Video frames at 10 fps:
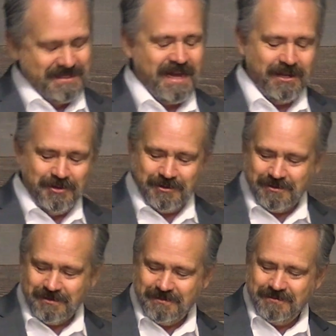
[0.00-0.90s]

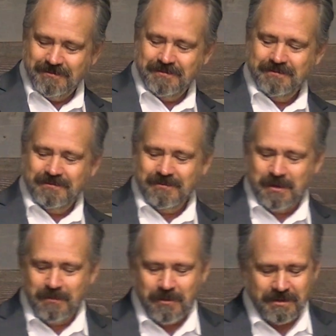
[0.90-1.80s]
Daniel,
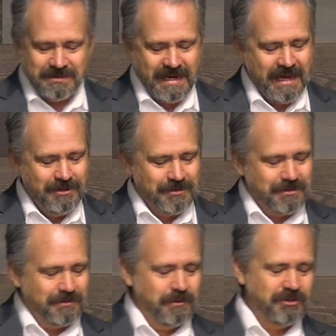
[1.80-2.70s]
one more,
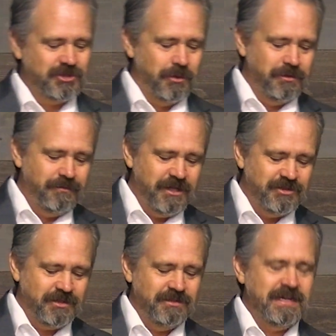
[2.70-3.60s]
Daniel was shown a
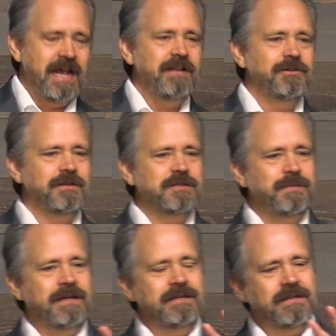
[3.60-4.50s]
vision. Daniel has
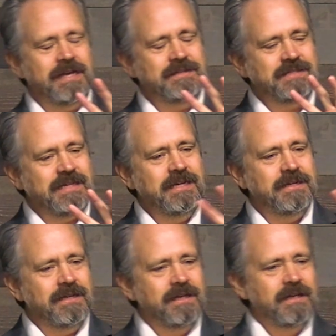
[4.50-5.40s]
been has
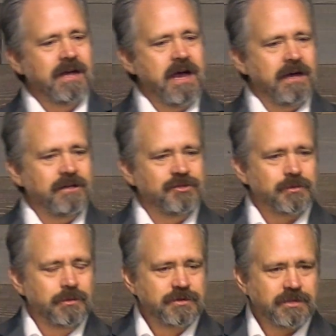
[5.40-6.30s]
seen uh,
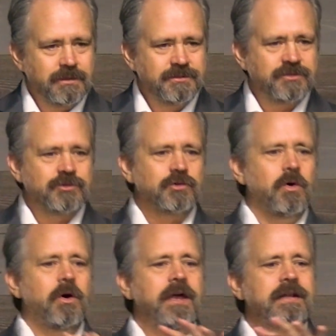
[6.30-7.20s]
Jerusalem
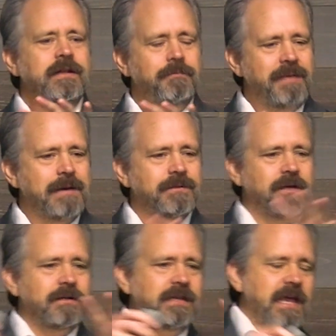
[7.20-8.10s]
destroyed.
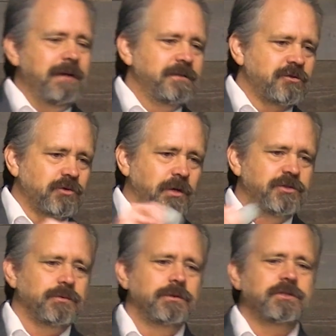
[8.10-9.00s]
Babylon came,
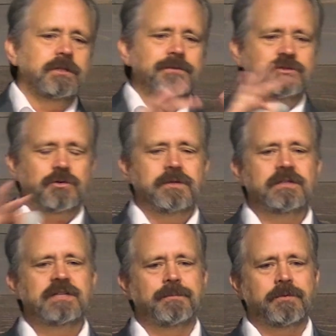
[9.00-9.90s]
destroyed Jerusalem, destroyed
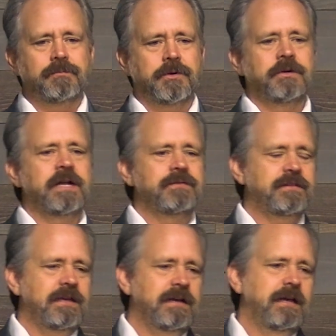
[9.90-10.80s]
the temple, burned
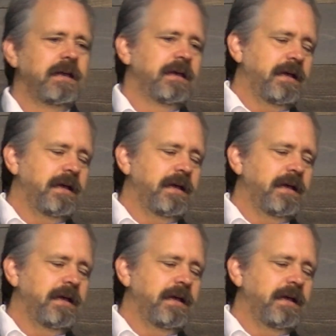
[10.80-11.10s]
everything.